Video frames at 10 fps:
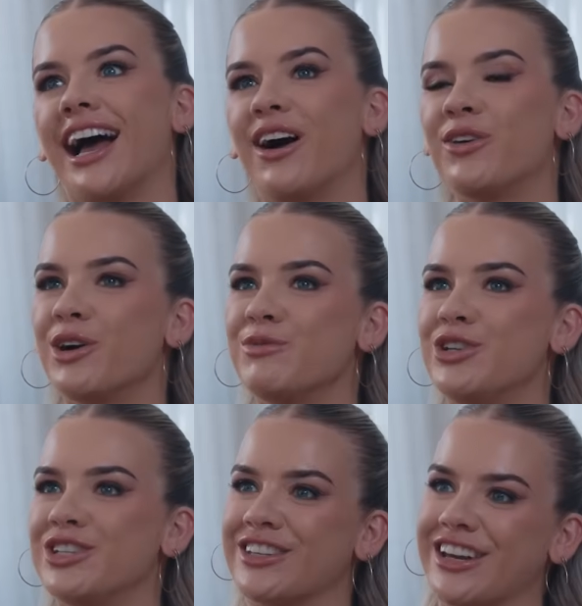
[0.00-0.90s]
how come
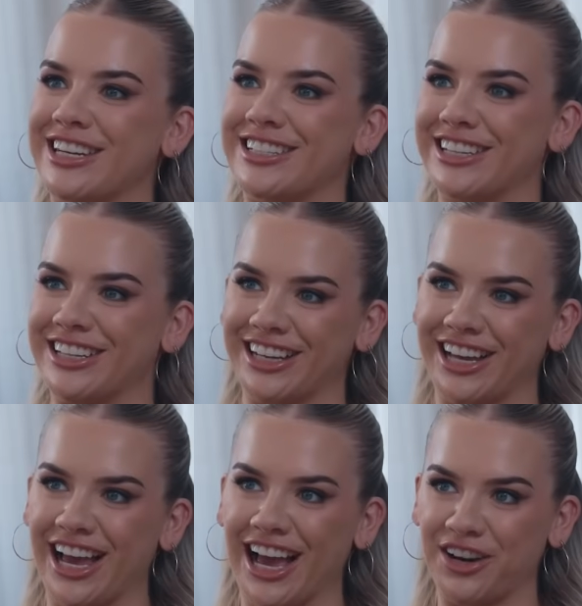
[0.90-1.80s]
you decided to
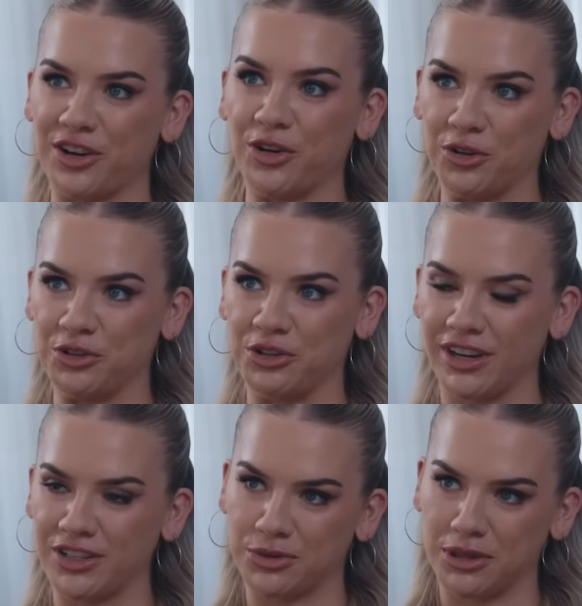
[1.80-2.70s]
add a whole new
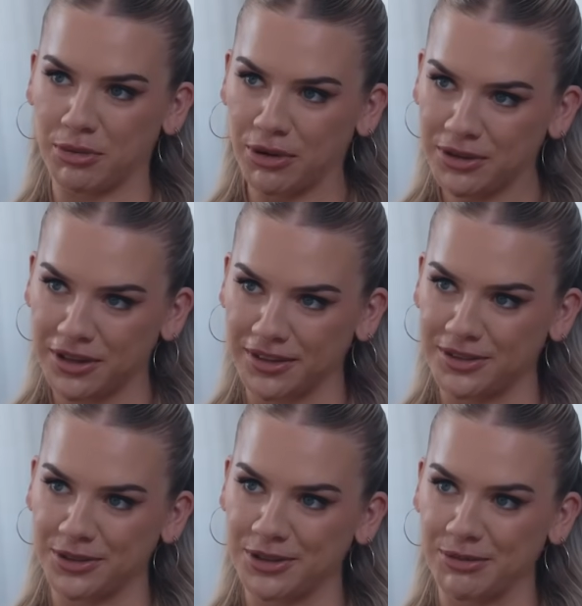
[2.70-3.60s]
venture with the
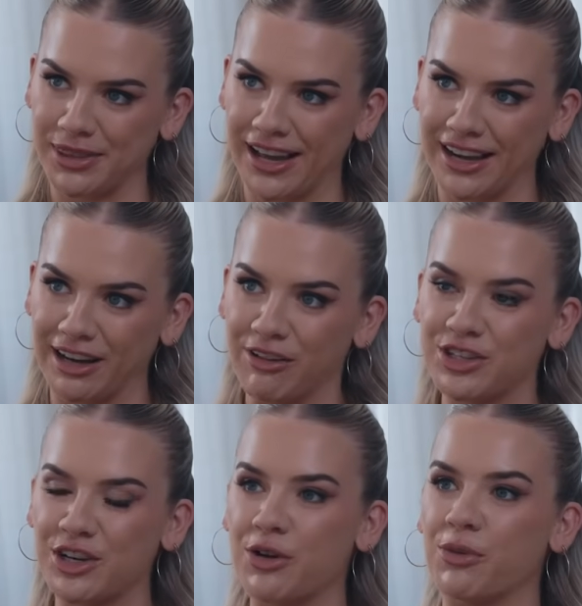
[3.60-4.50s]
podcast on top of that? I'd love
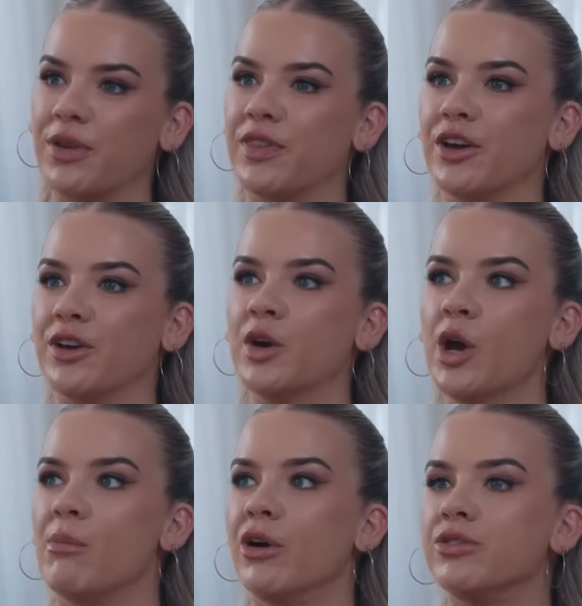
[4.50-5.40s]
to know what the
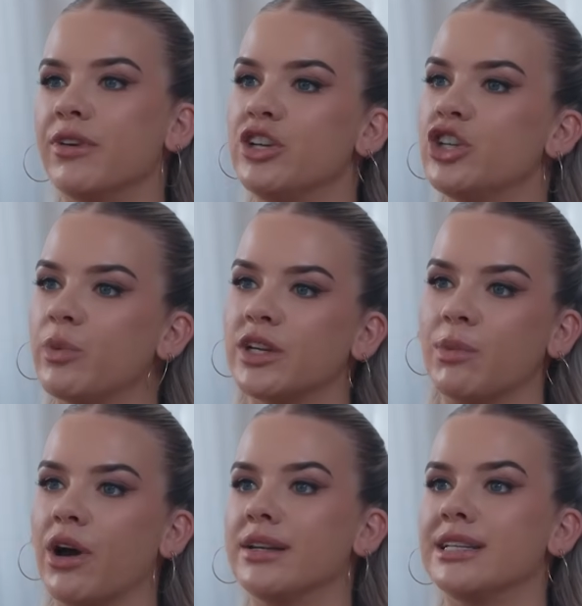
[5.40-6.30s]
motivation was
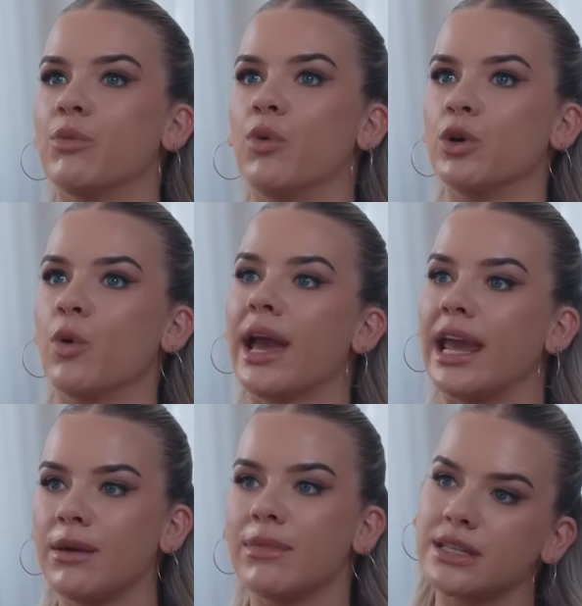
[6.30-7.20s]
behind it, what your
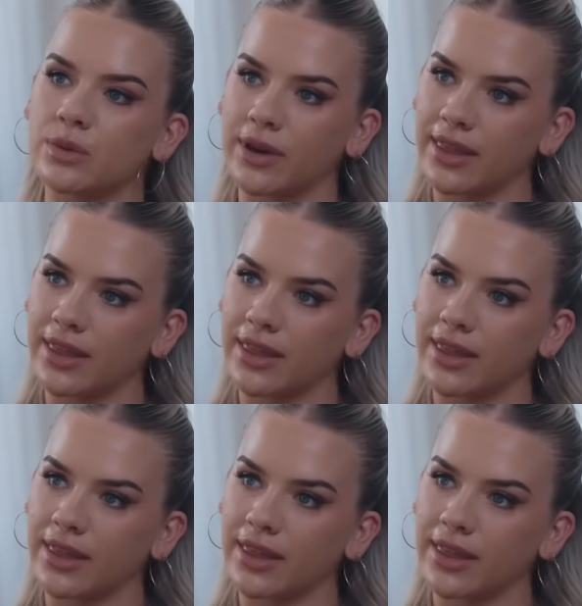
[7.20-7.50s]
aim is with